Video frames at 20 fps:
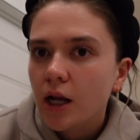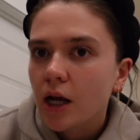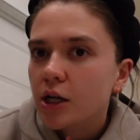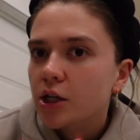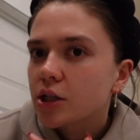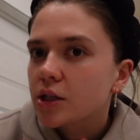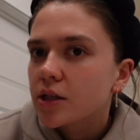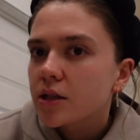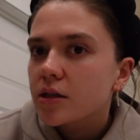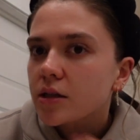I
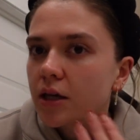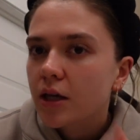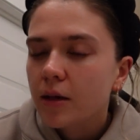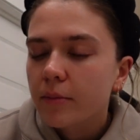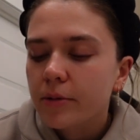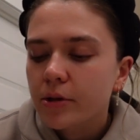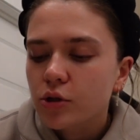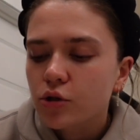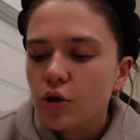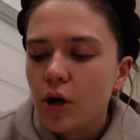just
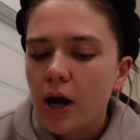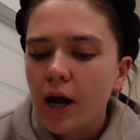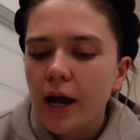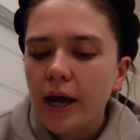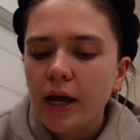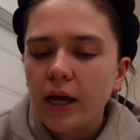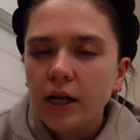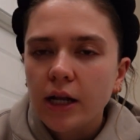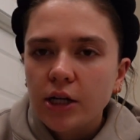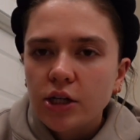keep it dry
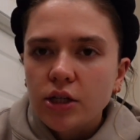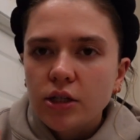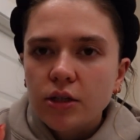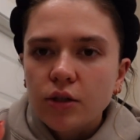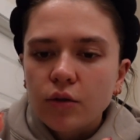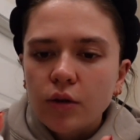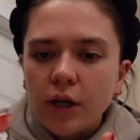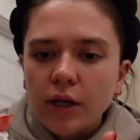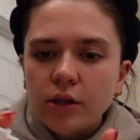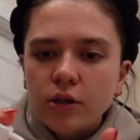and I just
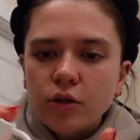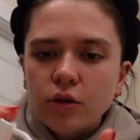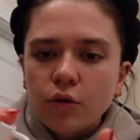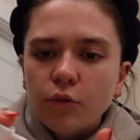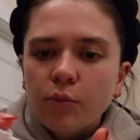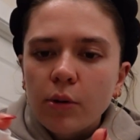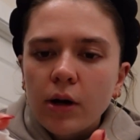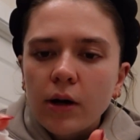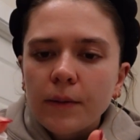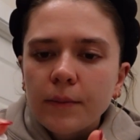do like 2
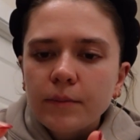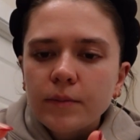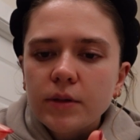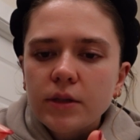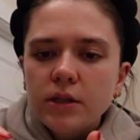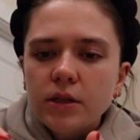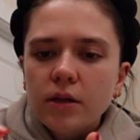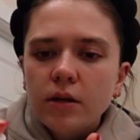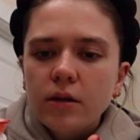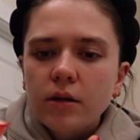
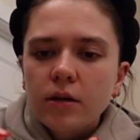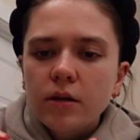pumps.